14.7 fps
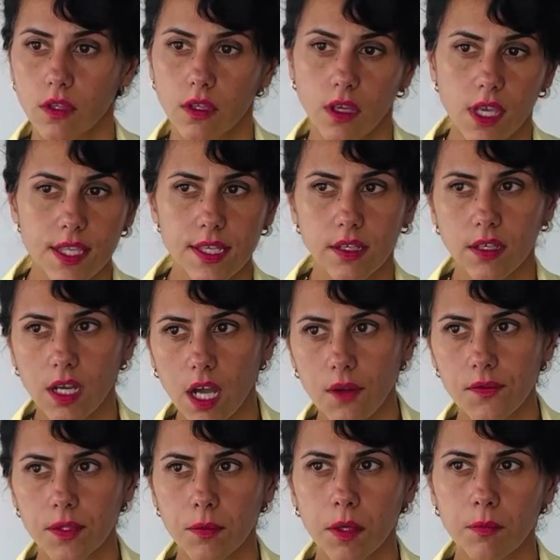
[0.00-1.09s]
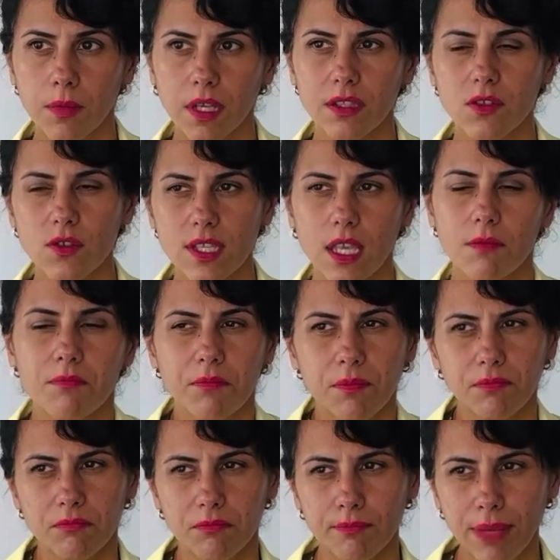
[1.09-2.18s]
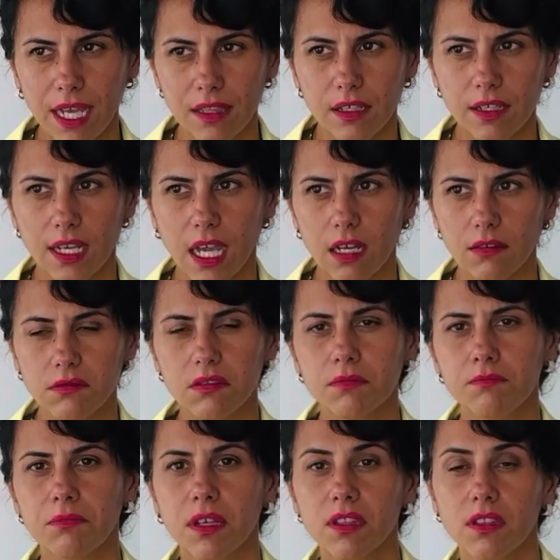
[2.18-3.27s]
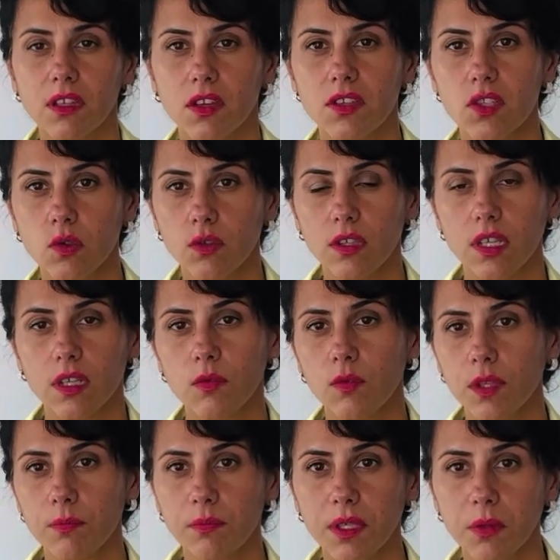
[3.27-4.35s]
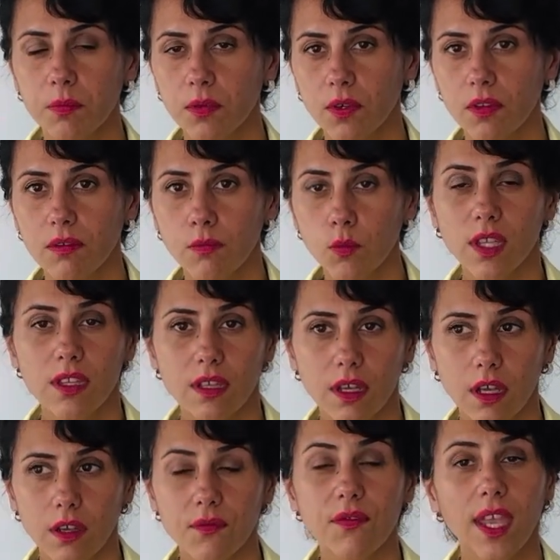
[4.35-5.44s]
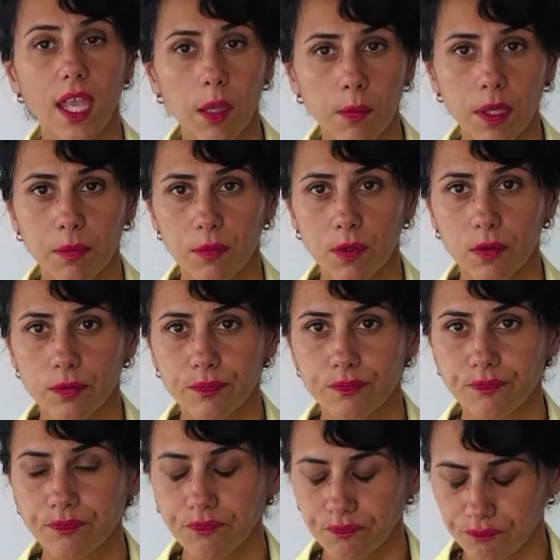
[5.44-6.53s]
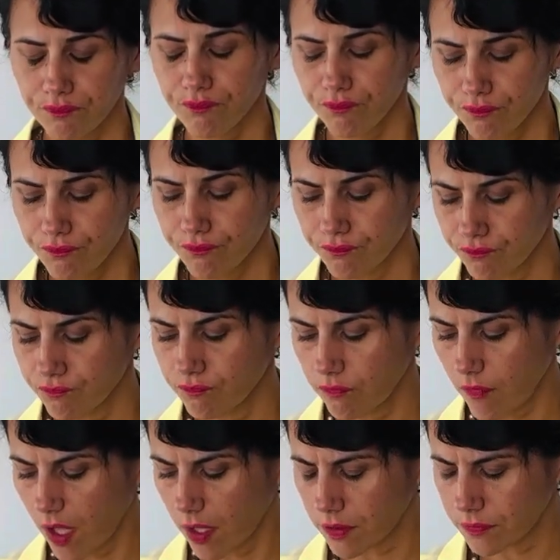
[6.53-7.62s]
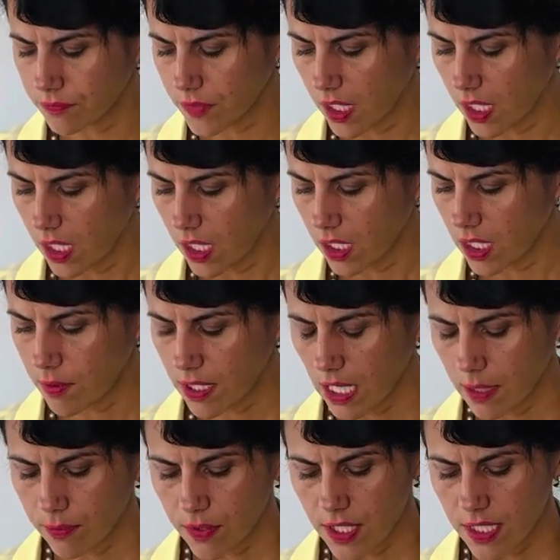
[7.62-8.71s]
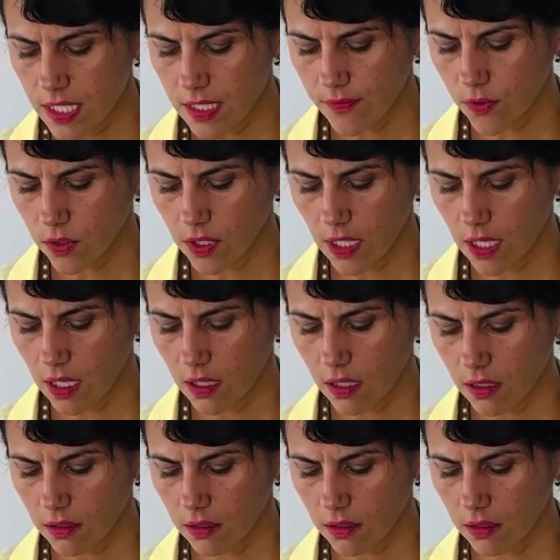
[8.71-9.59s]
It's uncomfortable, but you're saying better now, but not to deal with people, with uh, fake people. Yeah, give me the high priestess for the